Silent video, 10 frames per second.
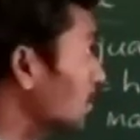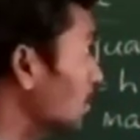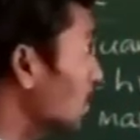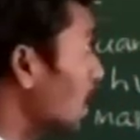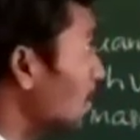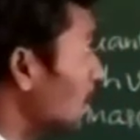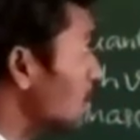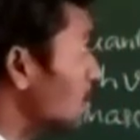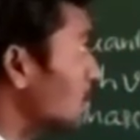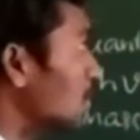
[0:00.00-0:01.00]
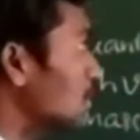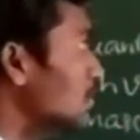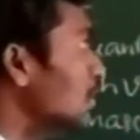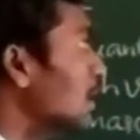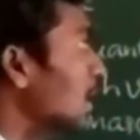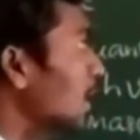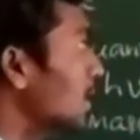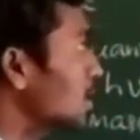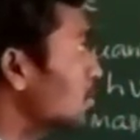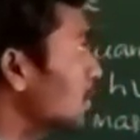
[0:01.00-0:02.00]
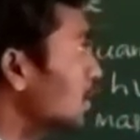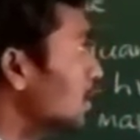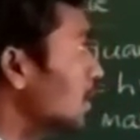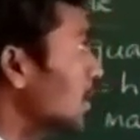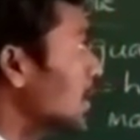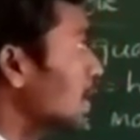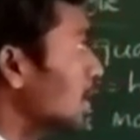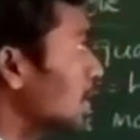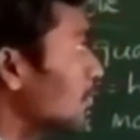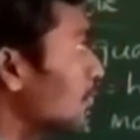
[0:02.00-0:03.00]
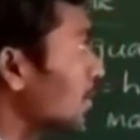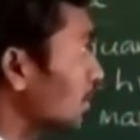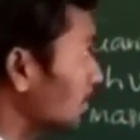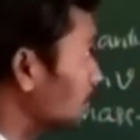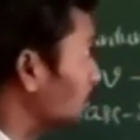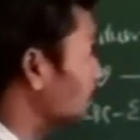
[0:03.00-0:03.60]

So lambda is equal to h by mv.